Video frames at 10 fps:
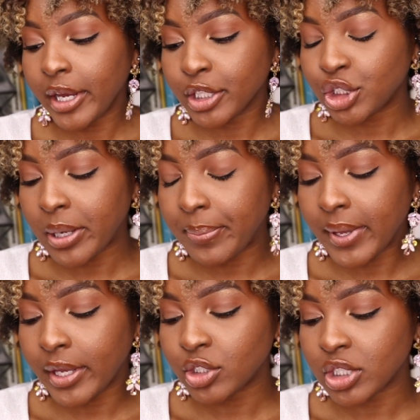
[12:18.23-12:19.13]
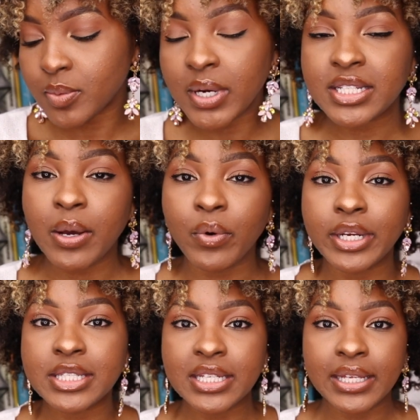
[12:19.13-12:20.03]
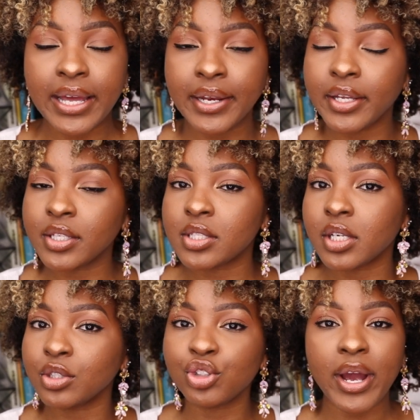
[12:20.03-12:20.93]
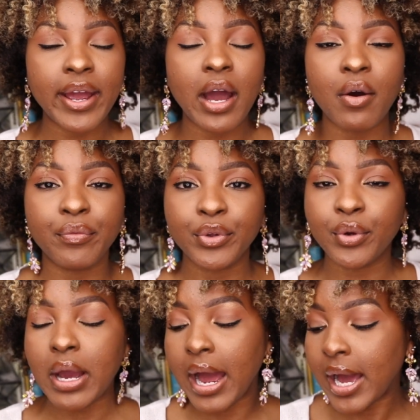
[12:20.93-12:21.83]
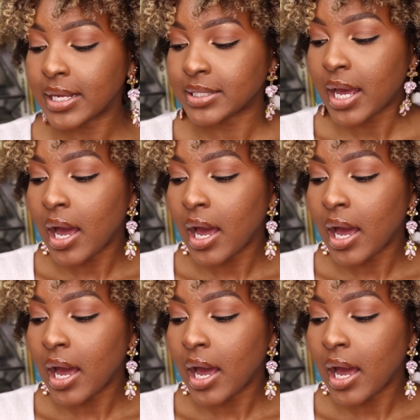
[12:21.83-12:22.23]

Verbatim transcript: air shipping just because I wanted to get it to try it out for you guys.